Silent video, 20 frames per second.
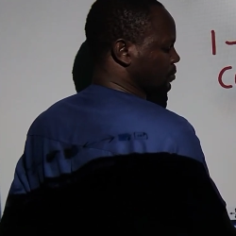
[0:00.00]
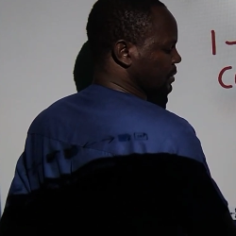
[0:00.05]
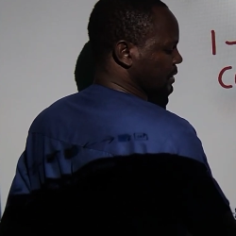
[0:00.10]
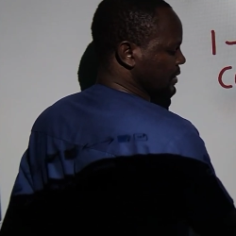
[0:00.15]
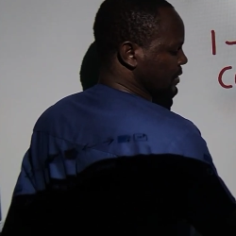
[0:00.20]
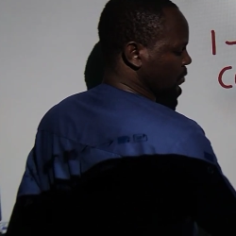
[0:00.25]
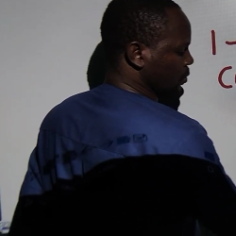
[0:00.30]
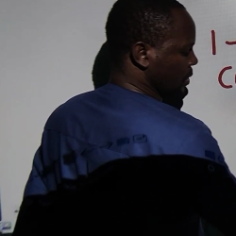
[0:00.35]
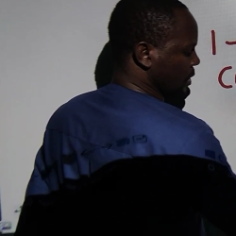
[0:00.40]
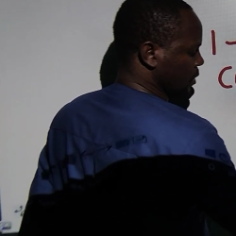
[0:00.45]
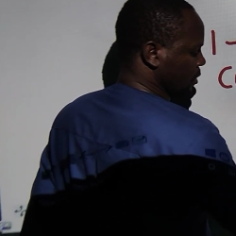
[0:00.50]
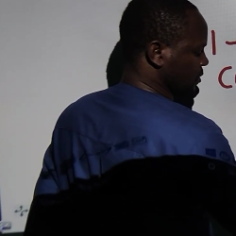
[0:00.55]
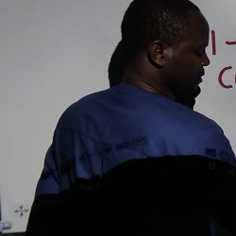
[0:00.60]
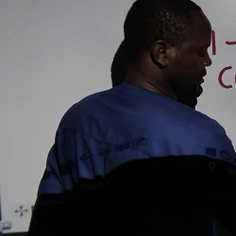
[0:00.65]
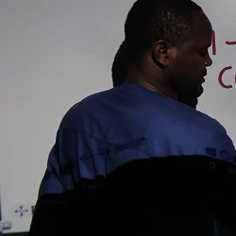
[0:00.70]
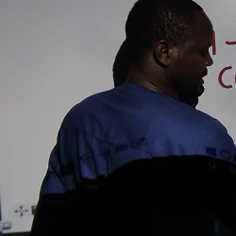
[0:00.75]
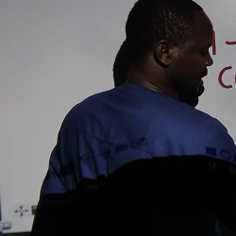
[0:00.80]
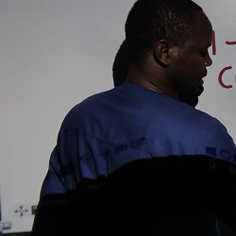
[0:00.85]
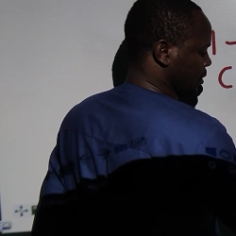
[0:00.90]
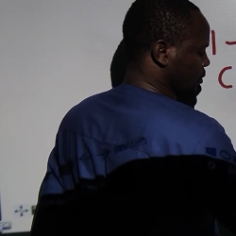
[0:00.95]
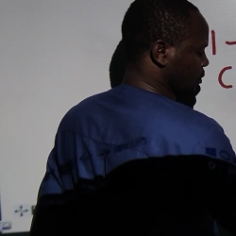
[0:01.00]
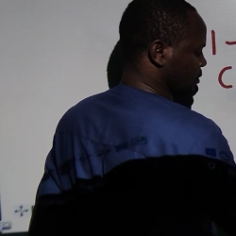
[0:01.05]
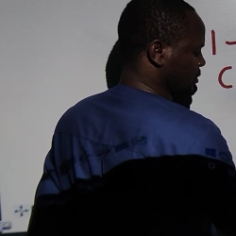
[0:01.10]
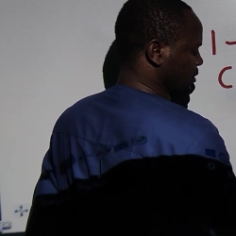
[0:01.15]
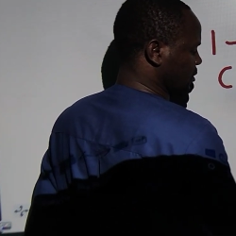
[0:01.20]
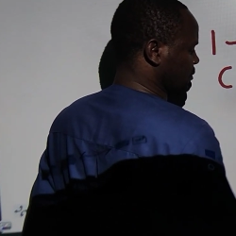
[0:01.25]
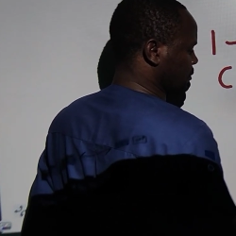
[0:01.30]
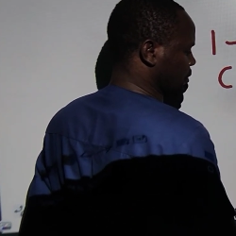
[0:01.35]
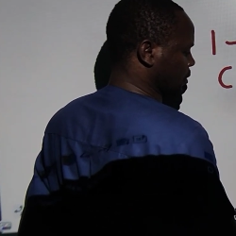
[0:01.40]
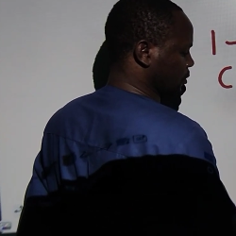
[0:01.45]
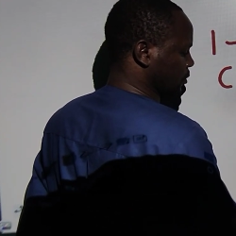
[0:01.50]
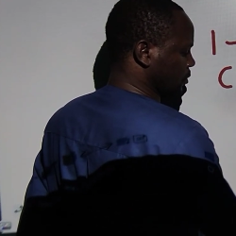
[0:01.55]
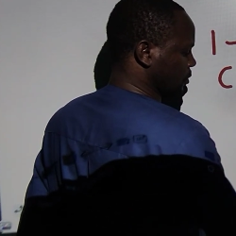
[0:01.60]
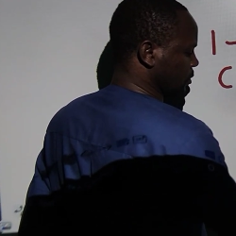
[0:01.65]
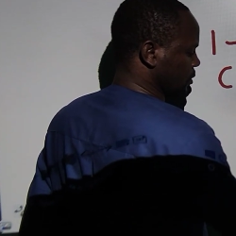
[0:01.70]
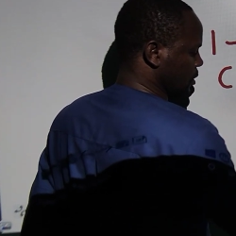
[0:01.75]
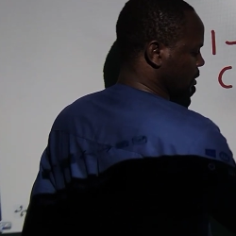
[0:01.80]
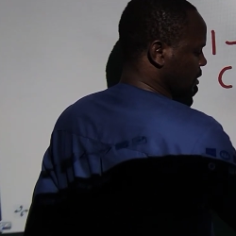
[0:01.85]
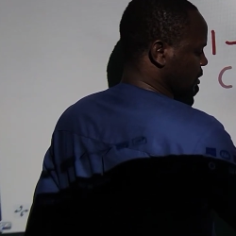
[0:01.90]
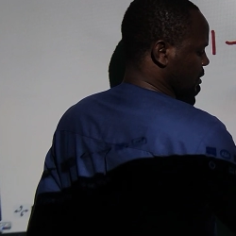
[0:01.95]
be the way your theta quoted for you.
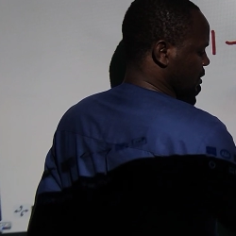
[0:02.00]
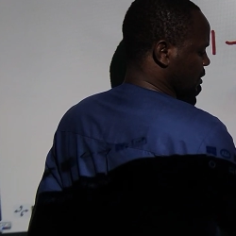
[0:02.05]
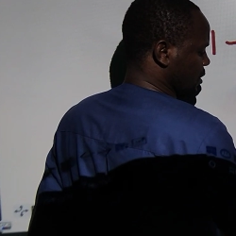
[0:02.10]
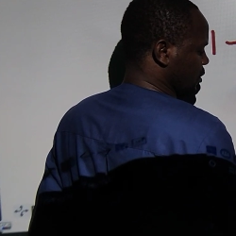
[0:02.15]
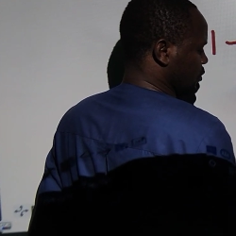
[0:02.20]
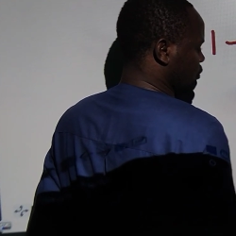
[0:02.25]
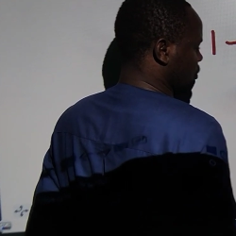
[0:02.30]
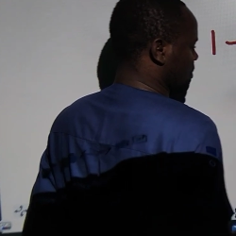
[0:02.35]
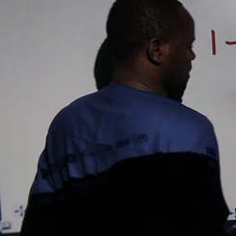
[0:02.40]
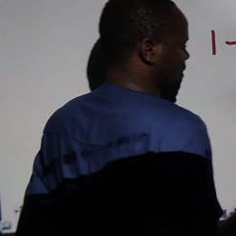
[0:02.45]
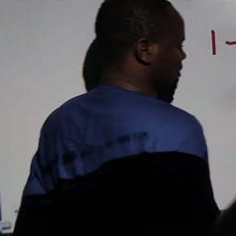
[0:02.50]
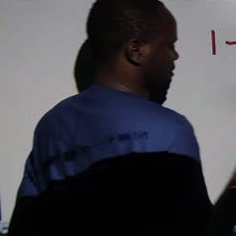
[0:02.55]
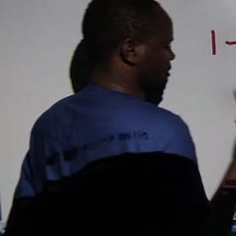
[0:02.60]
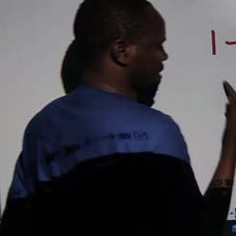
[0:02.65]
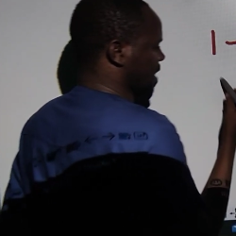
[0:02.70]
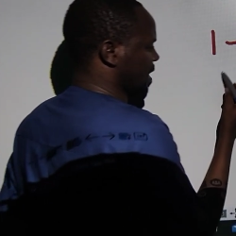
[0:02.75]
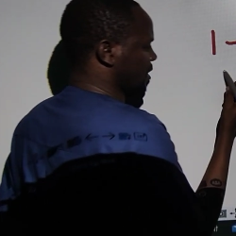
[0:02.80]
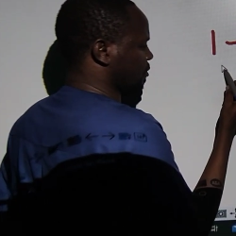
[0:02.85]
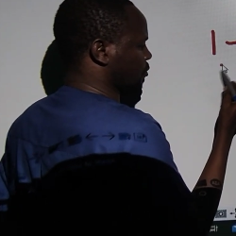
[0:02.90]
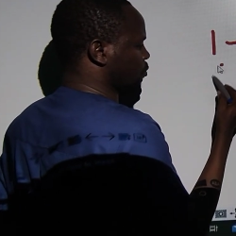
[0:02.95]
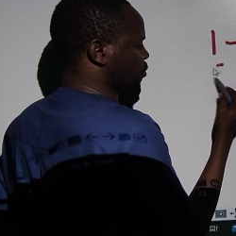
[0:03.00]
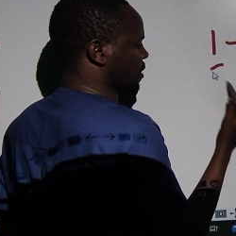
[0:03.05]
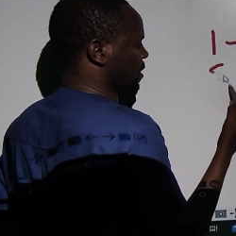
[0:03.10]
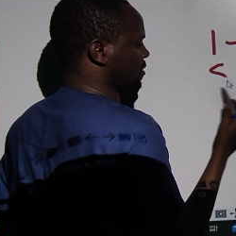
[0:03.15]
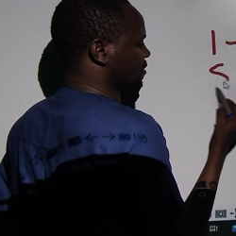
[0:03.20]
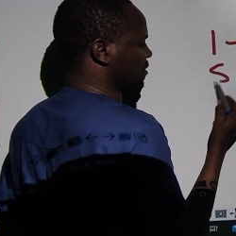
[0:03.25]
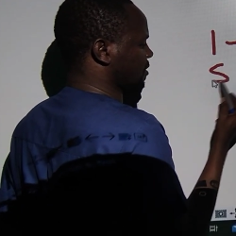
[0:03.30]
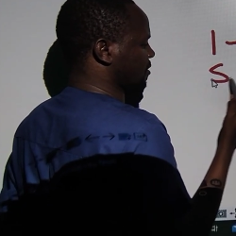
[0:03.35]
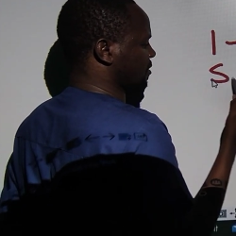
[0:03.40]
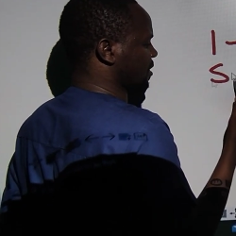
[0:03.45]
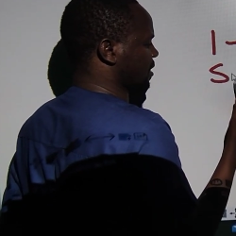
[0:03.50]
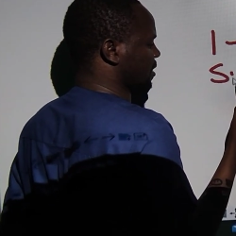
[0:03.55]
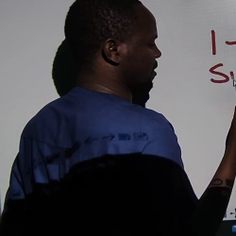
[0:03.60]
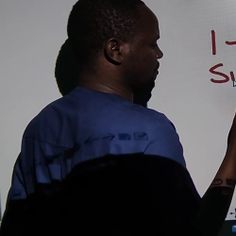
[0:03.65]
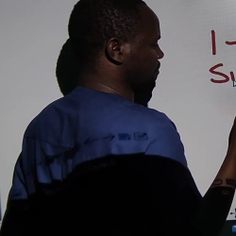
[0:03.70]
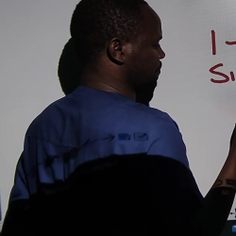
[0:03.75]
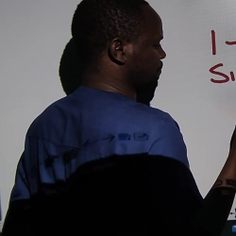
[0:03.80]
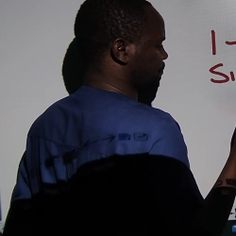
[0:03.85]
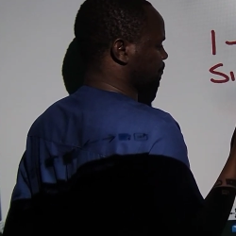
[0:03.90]
It will be sine square theta